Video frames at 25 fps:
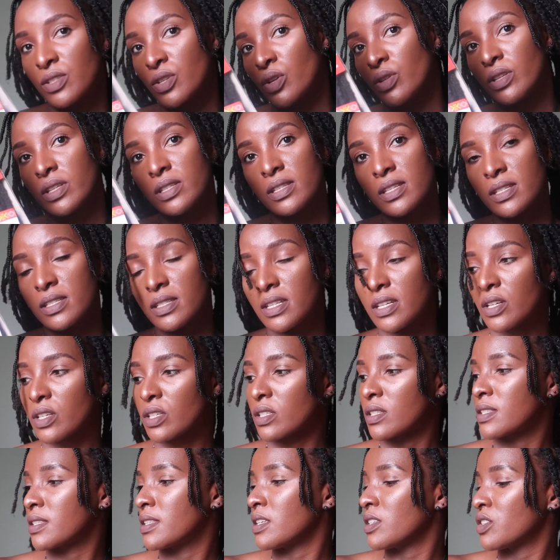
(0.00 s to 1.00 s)
So this is
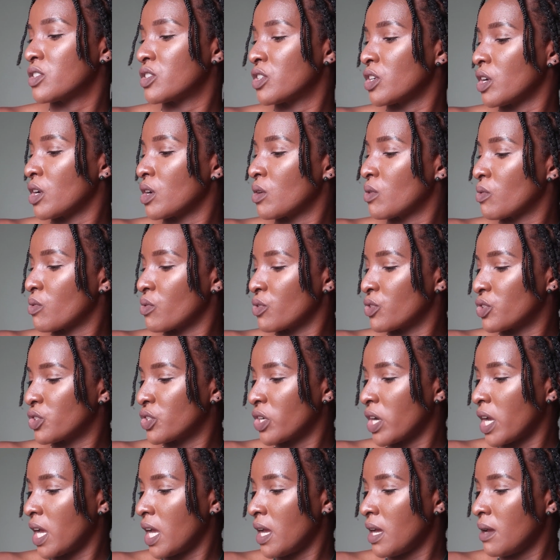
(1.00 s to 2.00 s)
the Sister
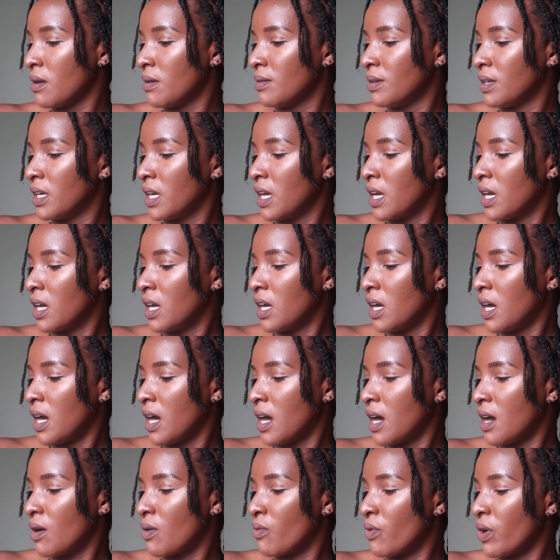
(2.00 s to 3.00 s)
Crochet
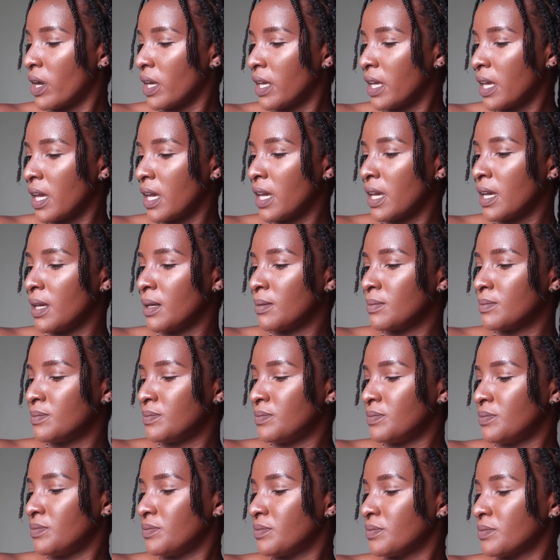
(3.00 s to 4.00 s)

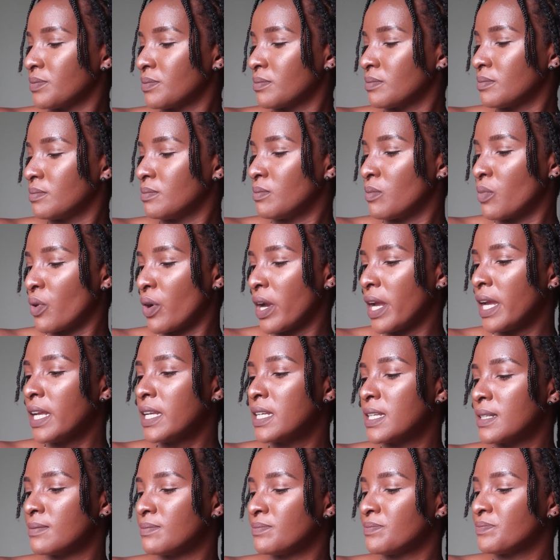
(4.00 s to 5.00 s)
Reggae
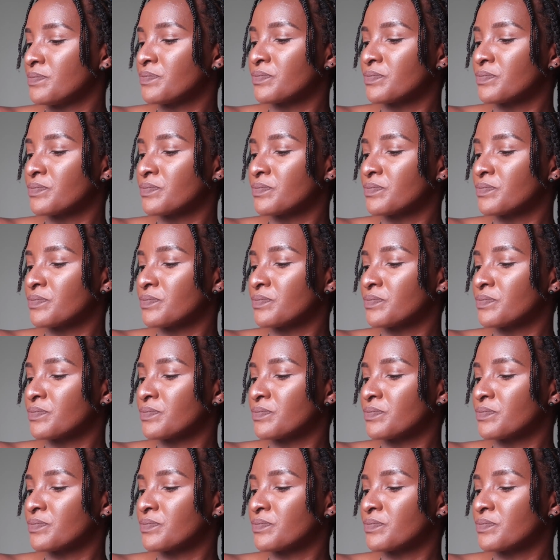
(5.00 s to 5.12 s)
braid.